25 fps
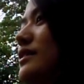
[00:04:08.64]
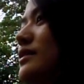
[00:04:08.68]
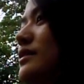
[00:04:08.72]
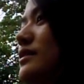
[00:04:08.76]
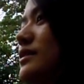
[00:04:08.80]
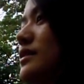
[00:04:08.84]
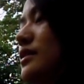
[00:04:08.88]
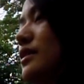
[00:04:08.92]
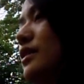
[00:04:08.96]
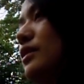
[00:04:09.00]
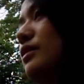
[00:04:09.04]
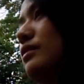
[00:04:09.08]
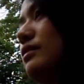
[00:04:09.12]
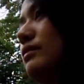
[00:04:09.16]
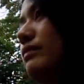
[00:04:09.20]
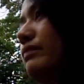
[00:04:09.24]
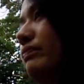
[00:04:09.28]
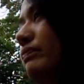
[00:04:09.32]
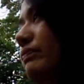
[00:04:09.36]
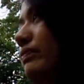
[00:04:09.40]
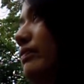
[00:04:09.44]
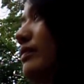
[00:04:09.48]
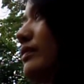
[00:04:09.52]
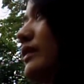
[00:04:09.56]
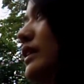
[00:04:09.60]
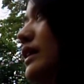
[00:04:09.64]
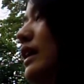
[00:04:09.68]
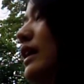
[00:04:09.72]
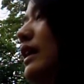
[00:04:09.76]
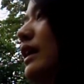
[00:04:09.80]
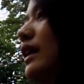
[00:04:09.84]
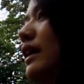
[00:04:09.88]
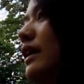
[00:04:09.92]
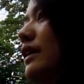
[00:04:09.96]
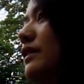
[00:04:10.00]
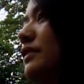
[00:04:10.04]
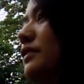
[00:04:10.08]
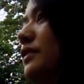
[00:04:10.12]
So
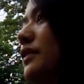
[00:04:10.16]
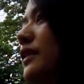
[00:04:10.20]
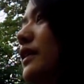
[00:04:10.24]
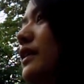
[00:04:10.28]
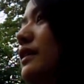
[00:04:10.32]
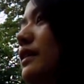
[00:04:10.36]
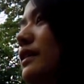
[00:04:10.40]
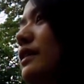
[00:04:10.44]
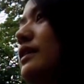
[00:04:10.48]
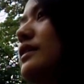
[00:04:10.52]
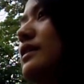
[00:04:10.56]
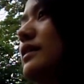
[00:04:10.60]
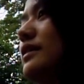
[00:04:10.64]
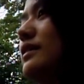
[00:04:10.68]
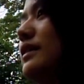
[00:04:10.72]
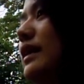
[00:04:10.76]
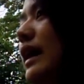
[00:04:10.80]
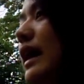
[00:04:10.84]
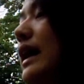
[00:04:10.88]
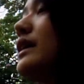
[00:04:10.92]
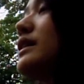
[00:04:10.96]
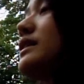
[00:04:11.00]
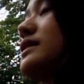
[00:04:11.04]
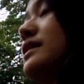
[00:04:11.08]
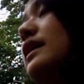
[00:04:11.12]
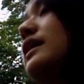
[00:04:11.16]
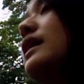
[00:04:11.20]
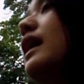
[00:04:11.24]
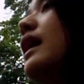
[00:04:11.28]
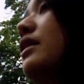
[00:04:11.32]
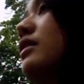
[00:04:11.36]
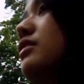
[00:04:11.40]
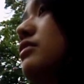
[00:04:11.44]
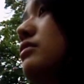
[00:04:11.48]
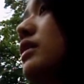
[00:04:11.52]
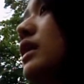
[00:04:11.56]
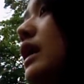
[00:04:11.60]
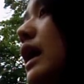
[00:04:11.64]
yeah, I think I
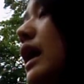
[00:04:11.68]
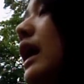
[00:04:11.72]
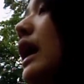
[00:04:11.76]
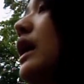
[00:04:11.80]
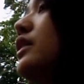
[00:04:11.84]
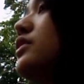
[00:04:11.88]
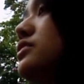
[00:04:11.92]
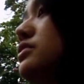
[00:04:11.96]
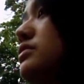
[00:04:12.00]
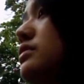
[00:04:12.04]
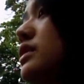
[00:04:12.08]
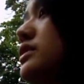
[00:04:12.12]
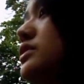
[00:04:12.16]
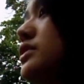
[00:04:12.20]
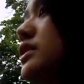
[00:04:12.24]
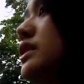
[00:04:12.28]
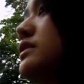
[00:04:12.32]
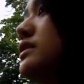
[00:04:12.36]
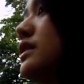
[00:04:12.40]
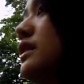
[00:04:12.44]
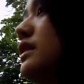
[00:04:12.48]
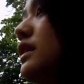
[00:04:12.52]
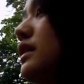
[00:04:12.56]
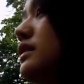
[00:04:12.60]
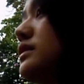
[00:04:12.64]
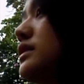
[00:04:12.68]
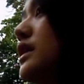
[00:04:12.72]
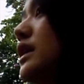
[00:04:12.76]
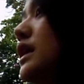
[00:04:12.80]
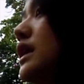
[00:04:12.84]
agree. I do change a lot